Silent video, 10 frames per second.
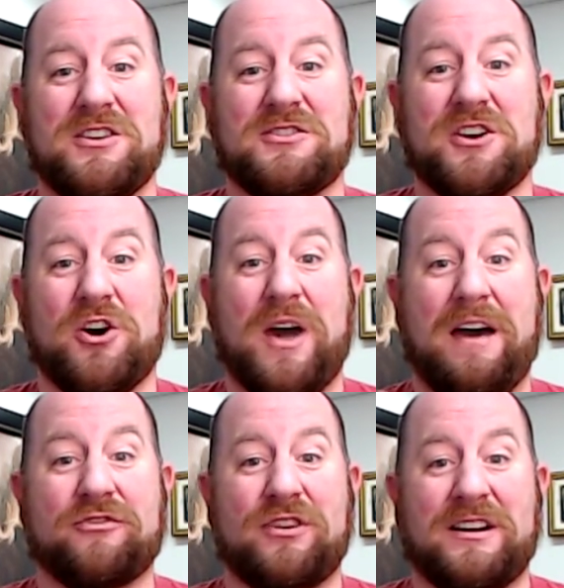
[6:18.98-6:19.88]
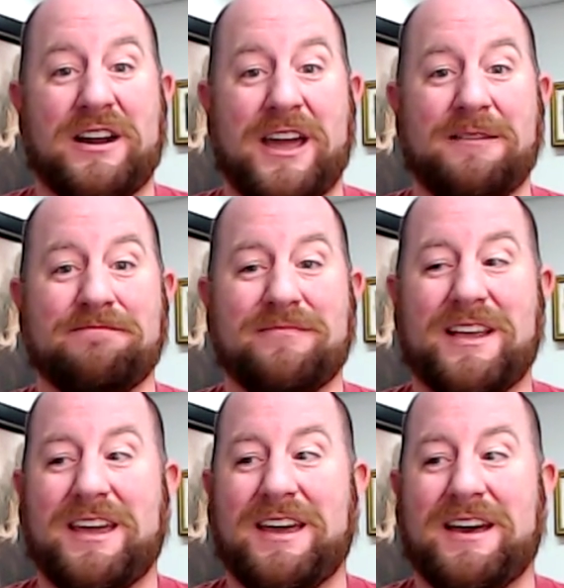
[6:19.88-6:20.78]
So have a great night,
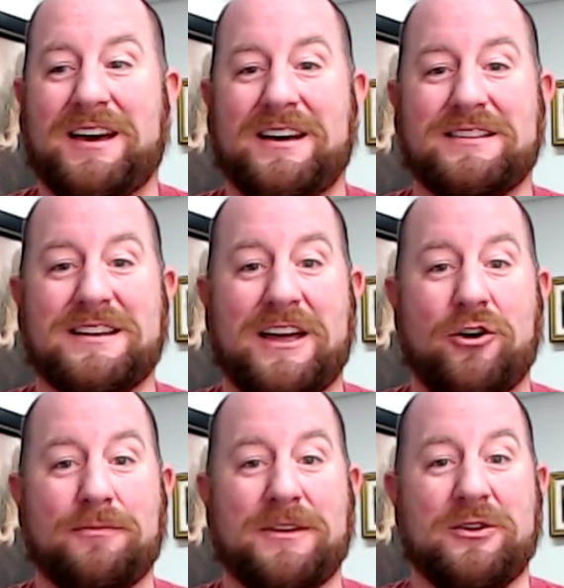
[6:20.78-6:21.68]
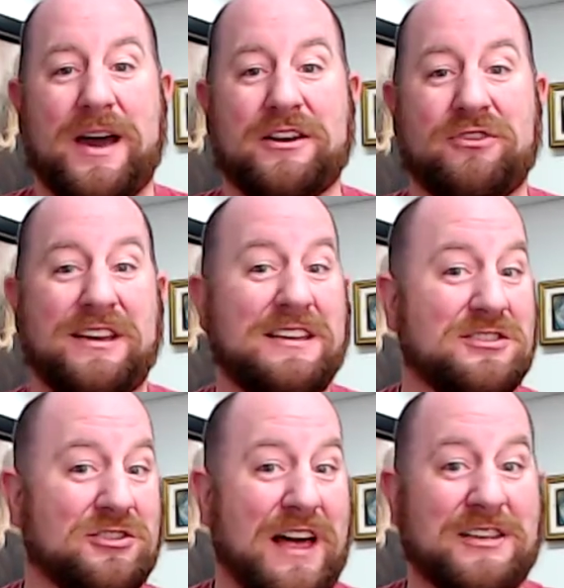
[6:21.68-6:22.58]
and I hope that you had a great
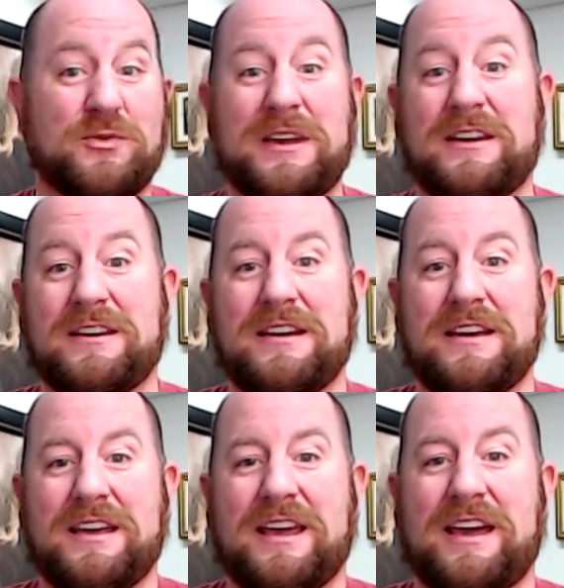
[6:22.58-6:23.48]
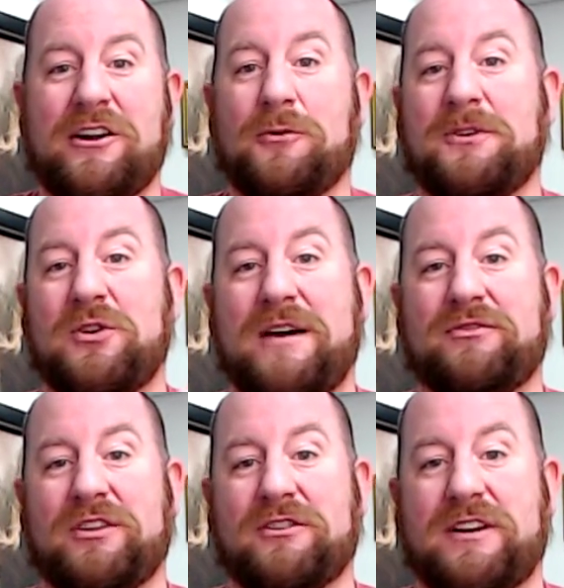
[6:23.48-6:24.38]
Easter last week, and I hope that you
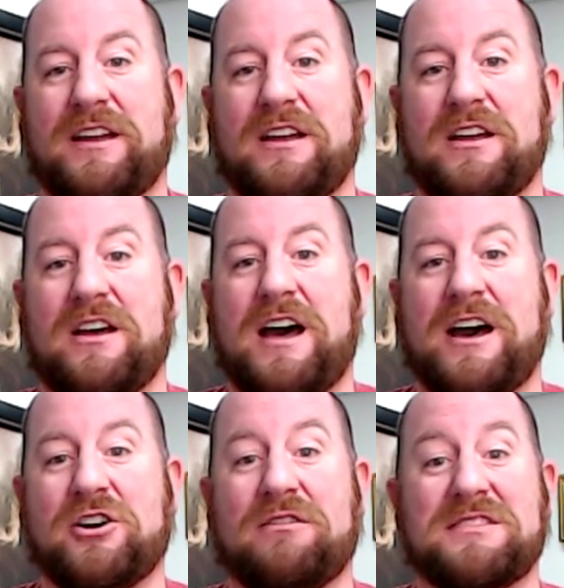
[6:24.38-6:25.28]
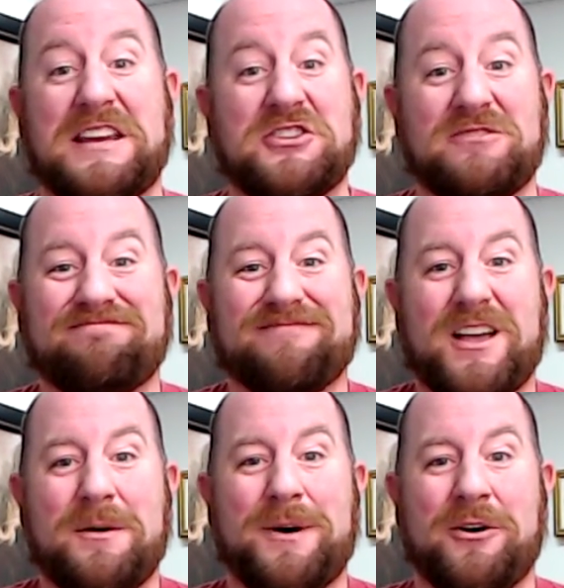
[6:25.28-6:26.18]
have a really great conversation
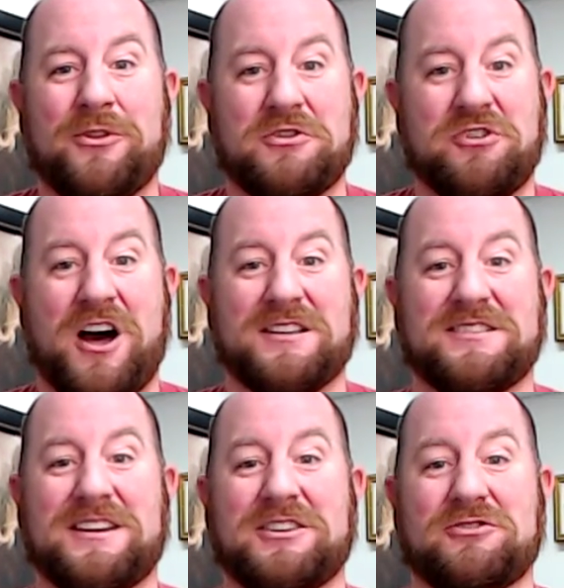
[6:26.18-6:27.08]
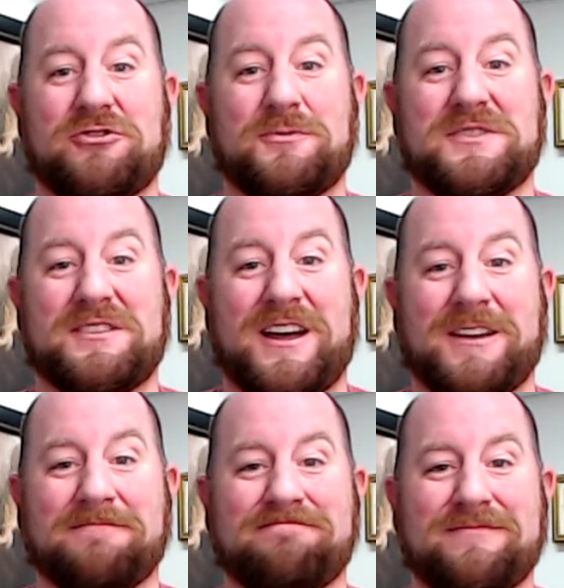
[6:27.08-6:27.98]
about the cross in your groups tonight.